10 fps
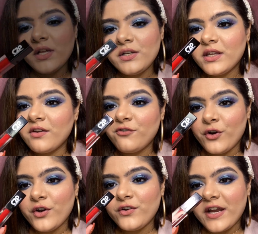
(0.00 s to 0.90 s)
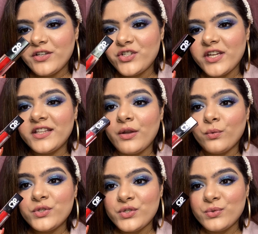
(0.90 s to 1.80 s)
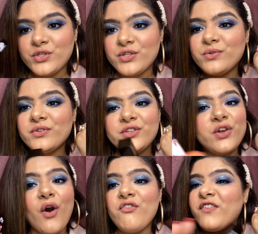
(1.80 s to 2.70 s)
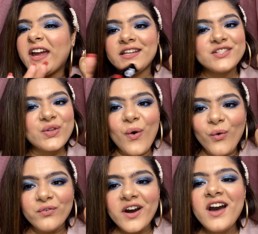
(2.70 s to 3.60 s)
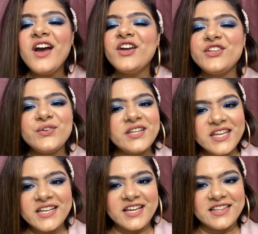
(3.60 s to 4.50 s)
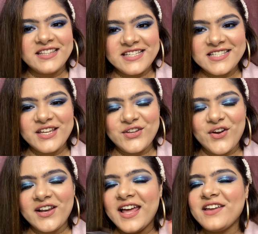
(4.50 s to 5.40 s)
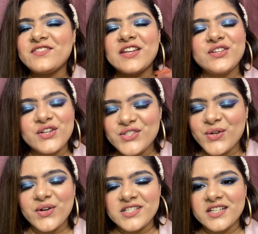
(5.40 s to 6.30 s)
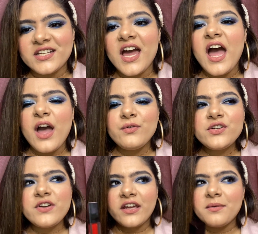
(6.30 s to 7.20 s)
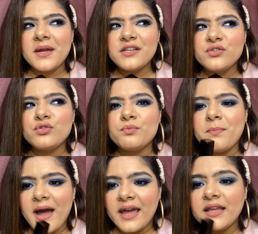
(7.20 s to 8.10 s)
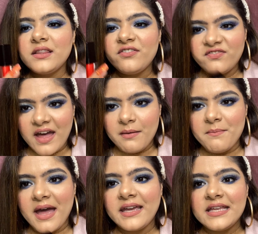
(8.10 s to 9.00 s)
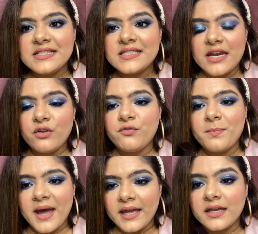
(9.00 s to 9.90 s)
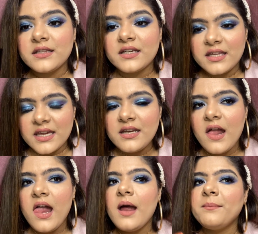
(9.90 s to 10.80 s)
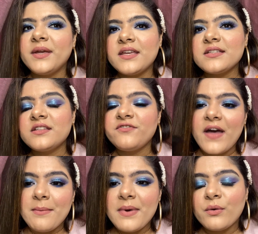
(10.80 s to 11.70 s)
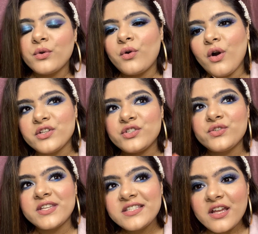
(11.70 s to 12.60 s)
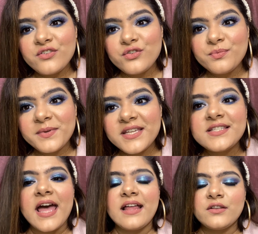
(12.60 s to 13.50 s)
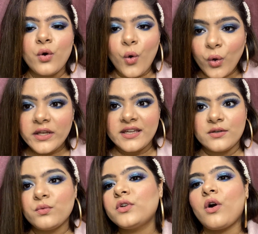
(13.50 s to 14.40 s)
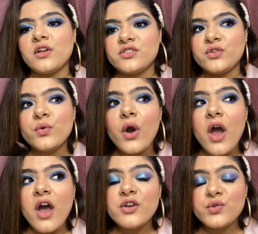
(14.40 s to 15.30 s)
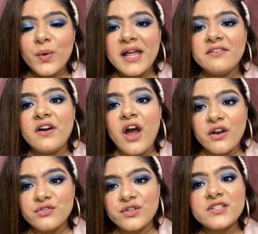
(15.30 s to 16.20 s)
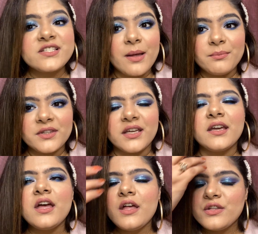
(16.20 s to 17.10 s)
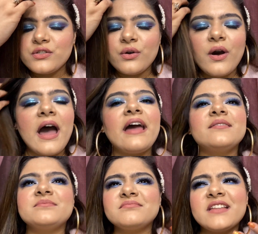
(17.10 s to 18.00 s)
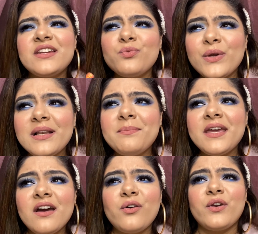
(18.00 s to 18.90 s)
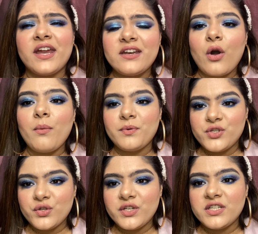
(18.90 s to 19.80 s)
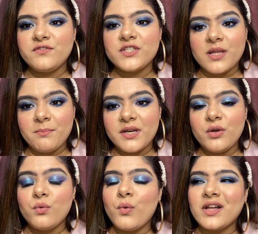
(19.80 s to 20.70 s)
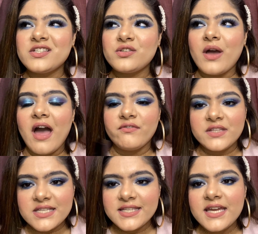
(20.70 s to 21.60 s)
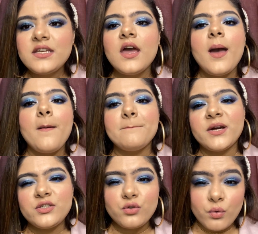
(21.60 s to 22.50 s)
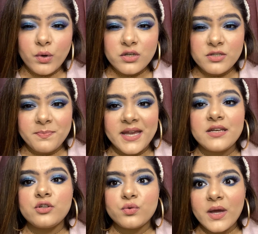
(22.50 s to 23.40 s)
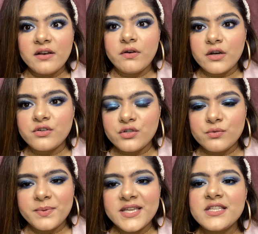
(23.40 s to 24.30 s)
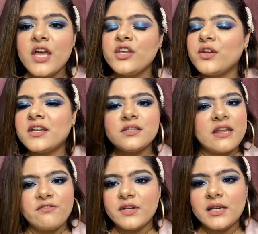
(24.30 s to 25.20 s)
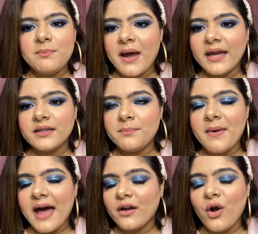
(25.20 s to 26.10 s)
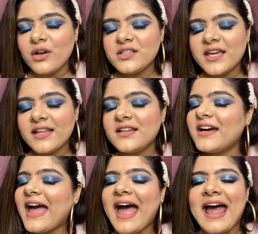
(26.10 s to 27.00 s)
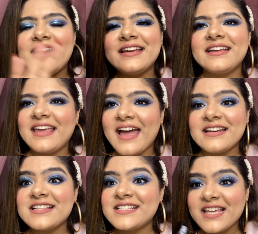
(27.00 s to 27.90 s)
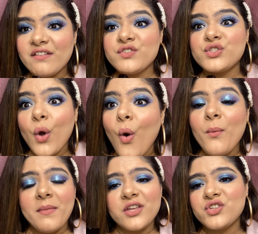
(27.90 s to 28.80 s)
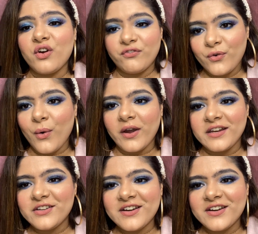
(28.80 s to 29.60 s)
looking for a red shade that would suit you, your find is over. You need this in your life and you're sorted. I would recommend you to buy the fab bag instead of buying the kit, because the fab bag would cost you 600 rupees and the whole kit would cost you 1200 something. So it will be a great opportunity for somebody who wants to have this kit but don't want to spend 1200 rupees. You can definitely buy the bag altogether and can save so much of coin, you